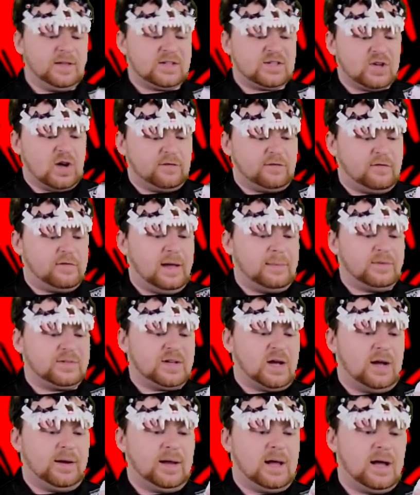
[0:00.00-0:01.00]
this off of
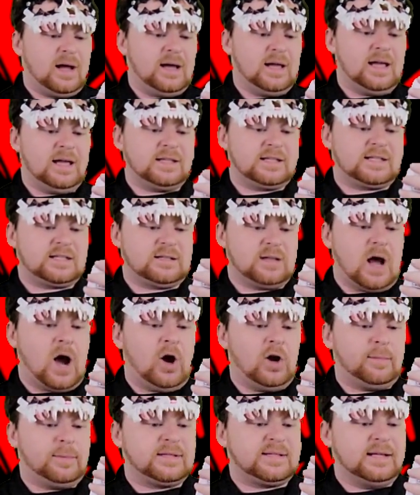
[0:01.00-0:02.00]
Amazon. Uh, it's
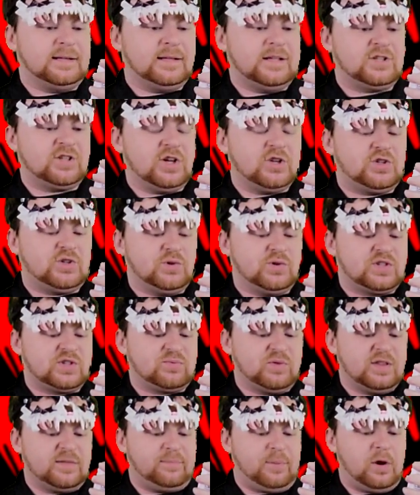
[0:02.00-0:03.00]
100% lychee juice
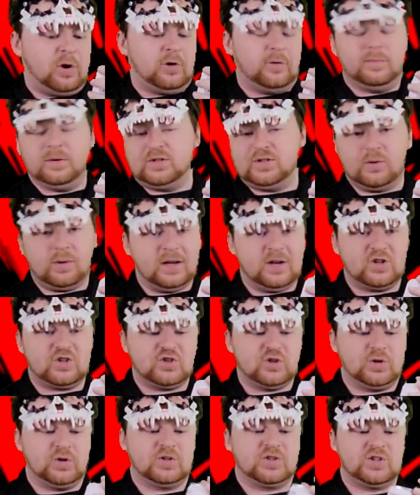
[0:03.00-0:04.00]
with pulp and no added
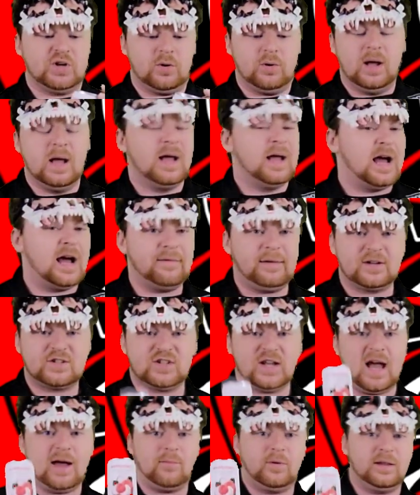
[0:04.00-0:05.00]
sugar. So I've
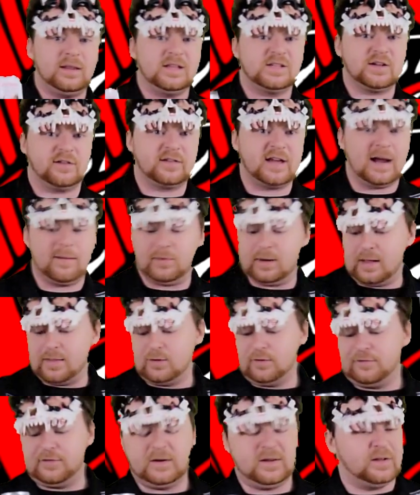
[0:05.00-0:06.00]
actually had one of these off camera and
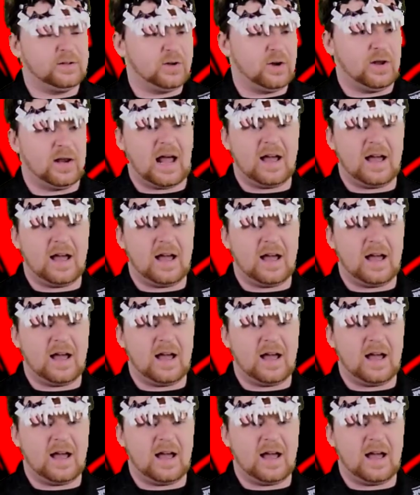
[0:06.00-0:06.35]
they're fairly good.